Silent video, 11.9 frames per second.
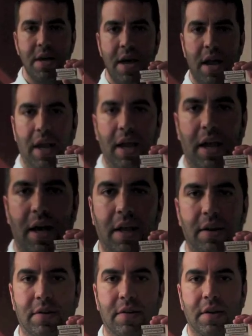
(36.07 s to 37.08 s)

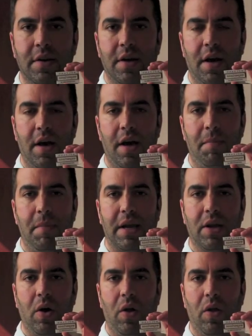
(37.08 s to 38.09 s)
And
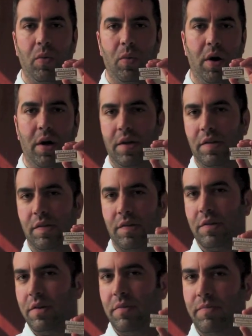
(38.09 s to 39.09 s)
my goal was
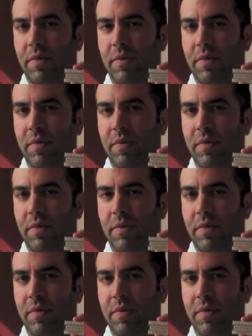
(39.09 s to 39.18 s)
to,